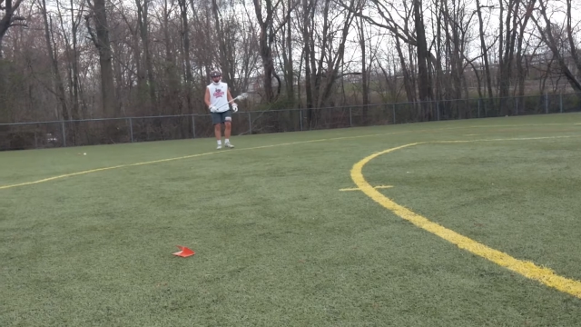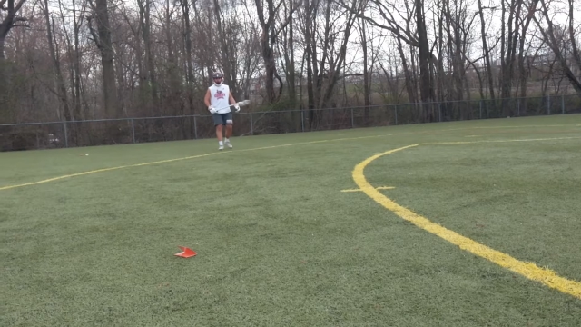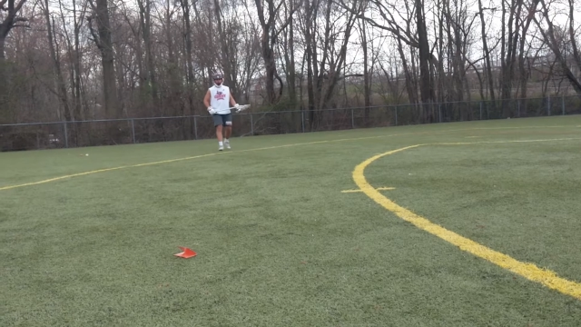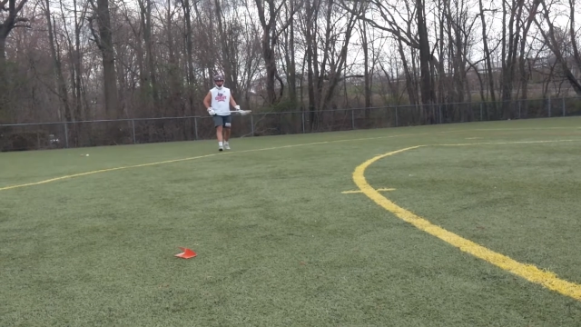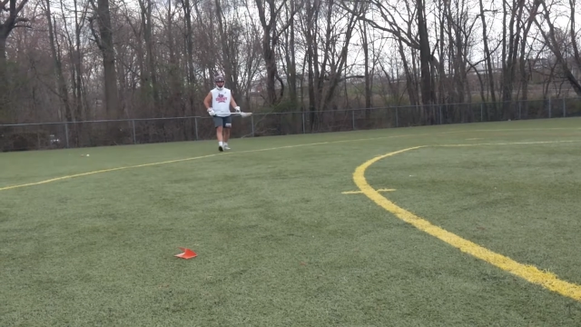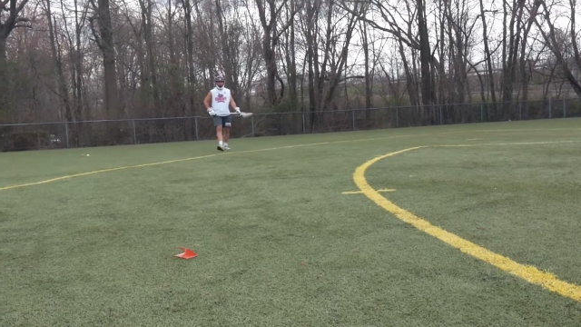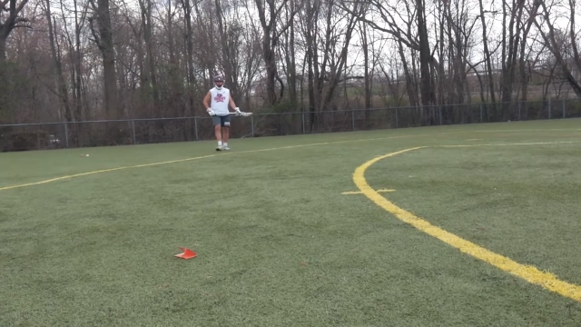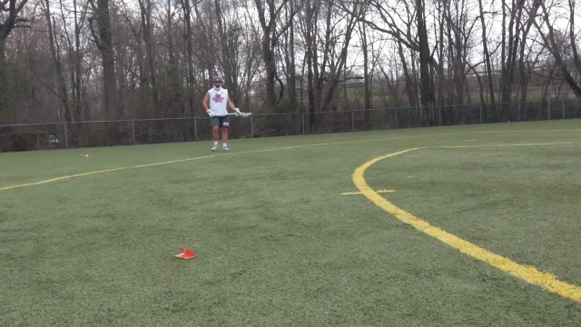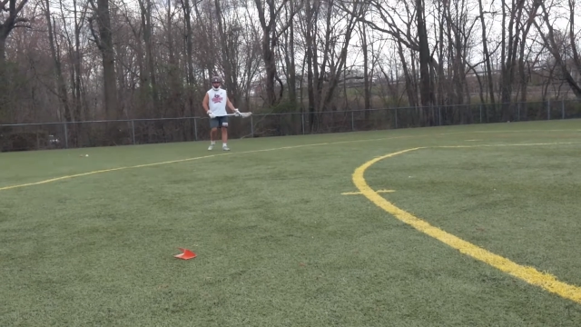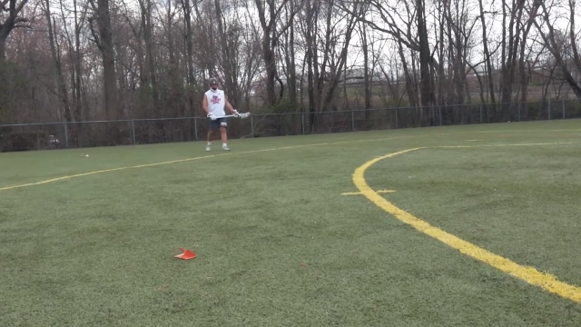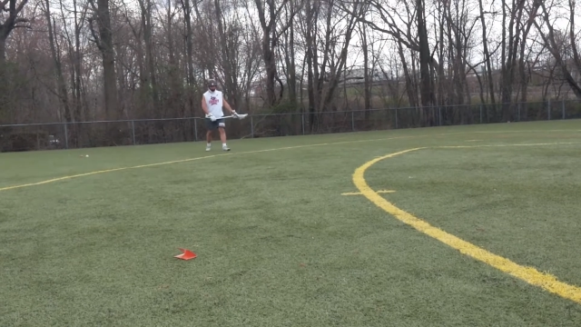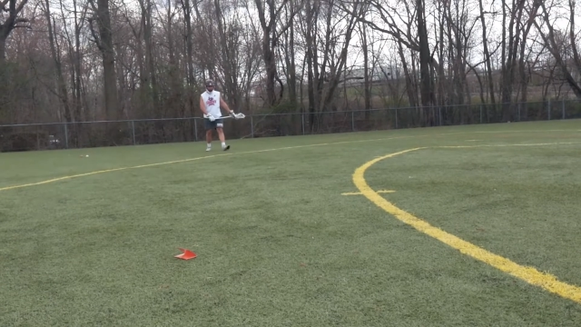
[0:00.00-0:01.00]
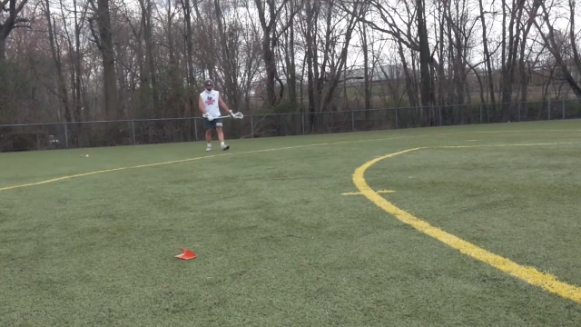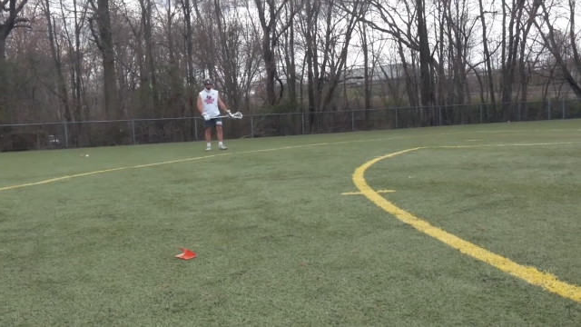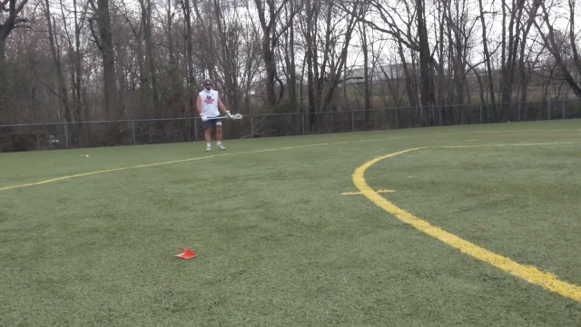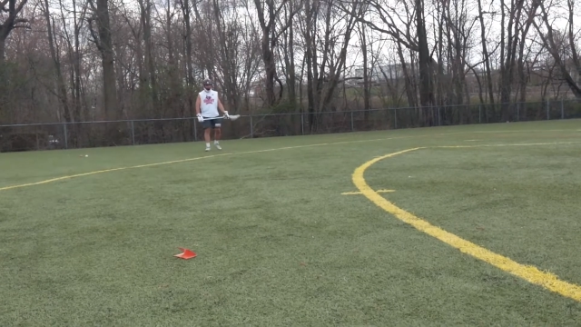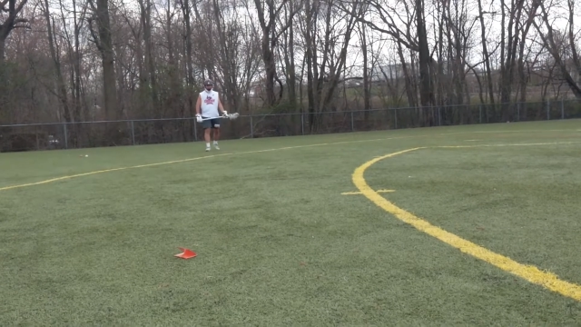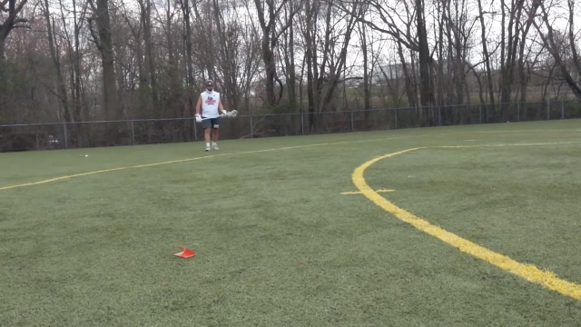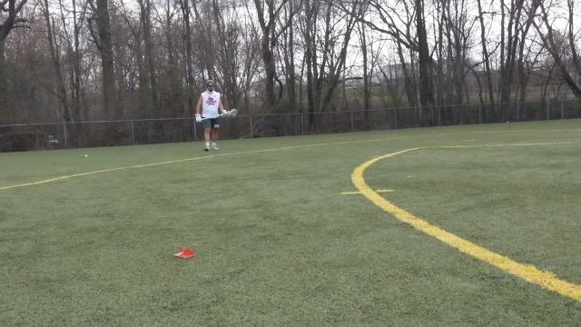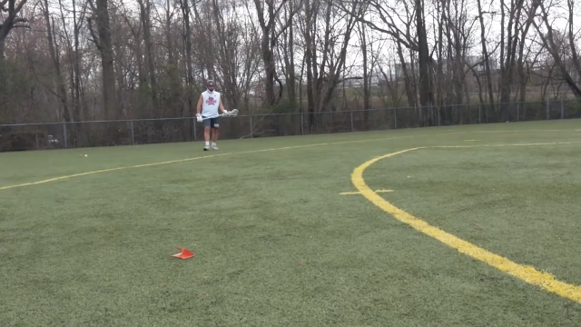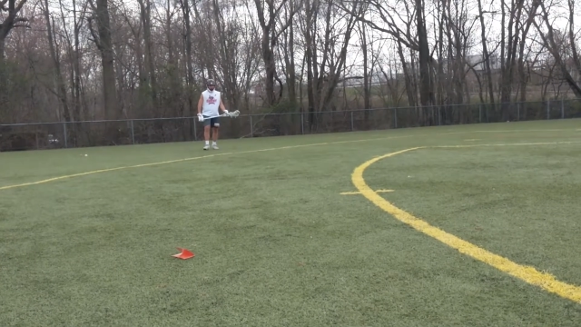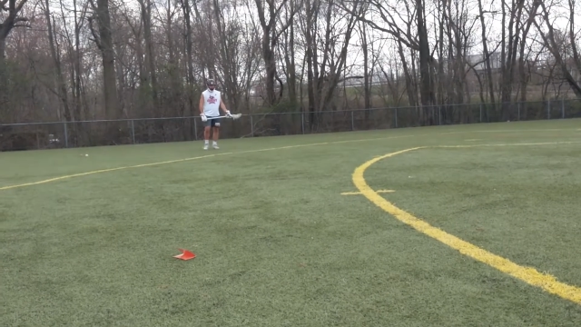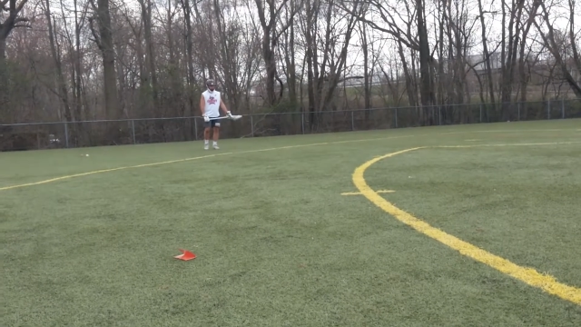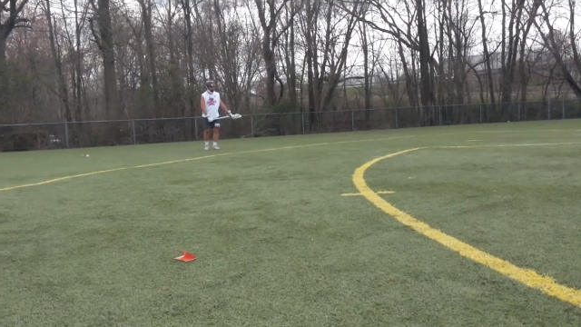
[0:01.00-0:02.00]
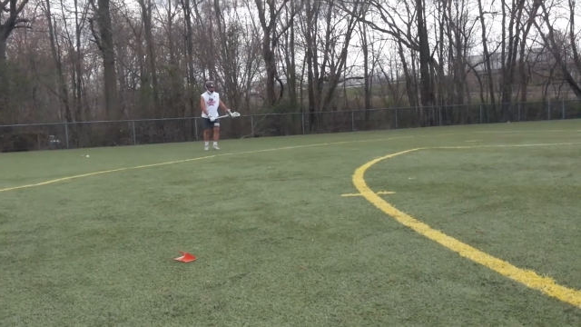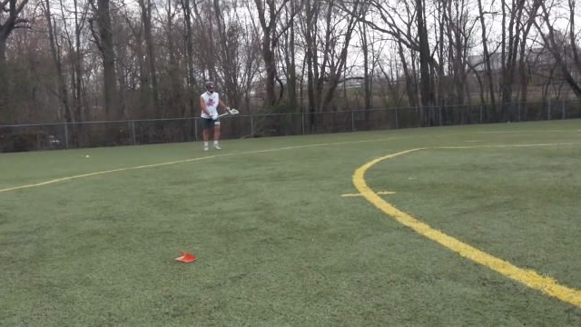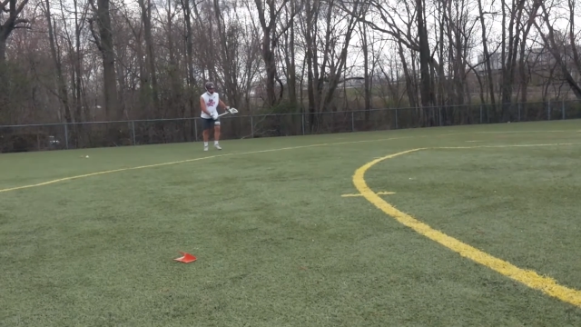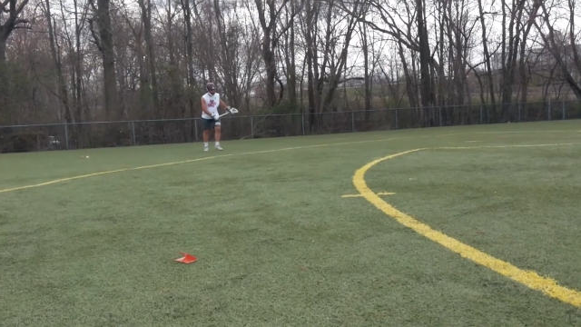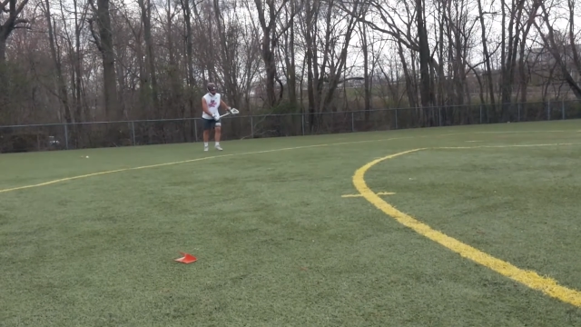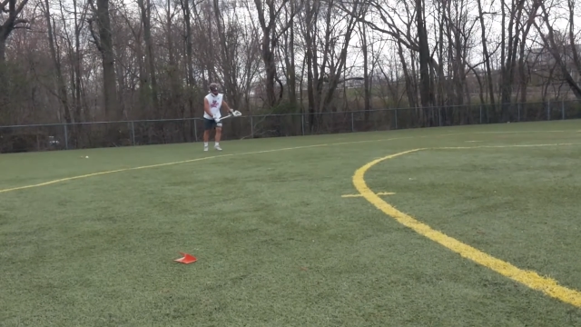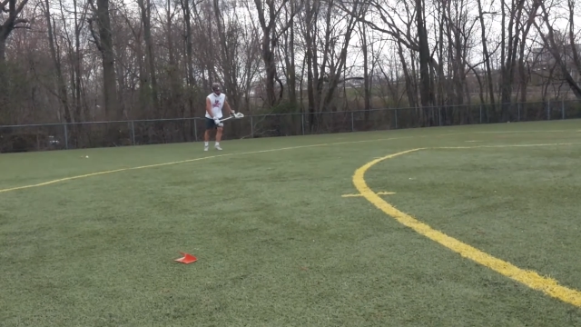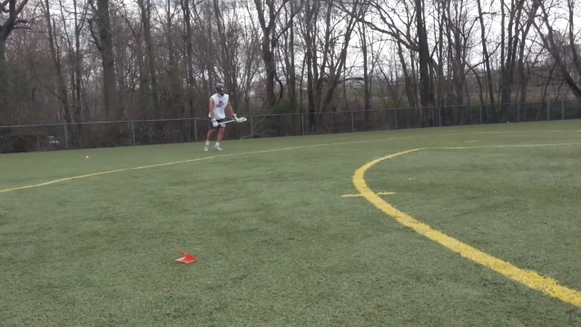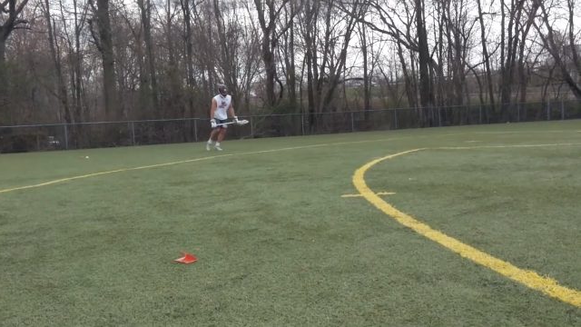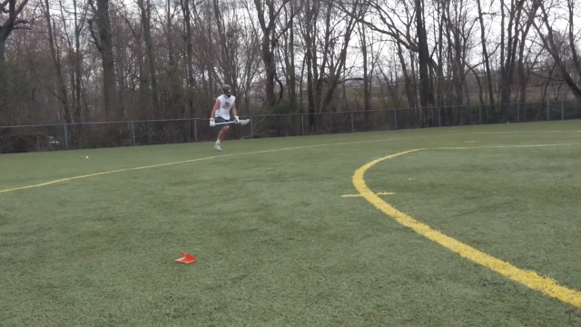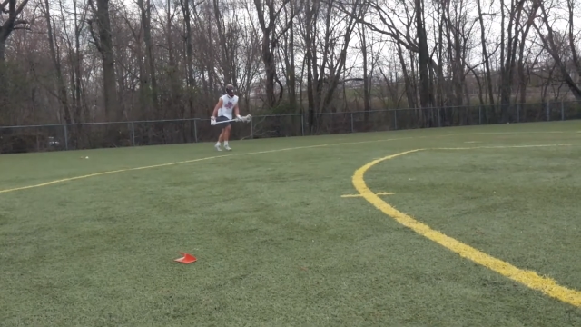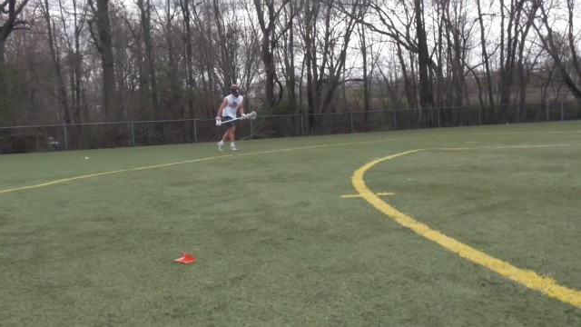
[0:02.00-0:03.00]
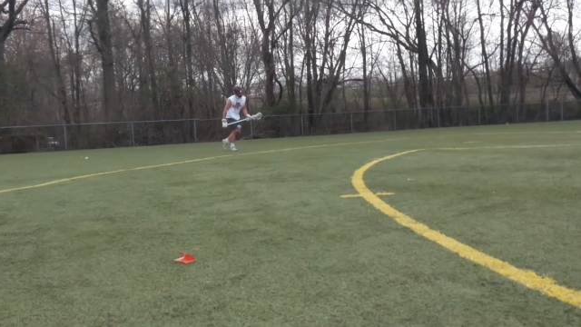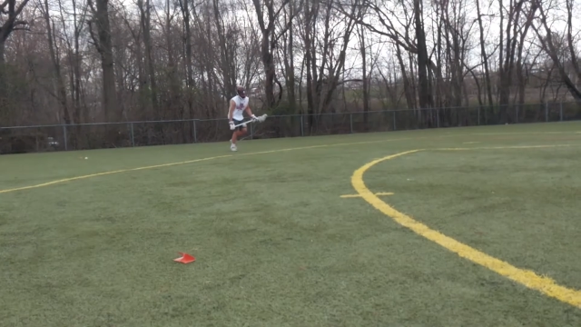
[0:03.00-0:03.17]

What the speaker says: Nobody's mouth can be seen.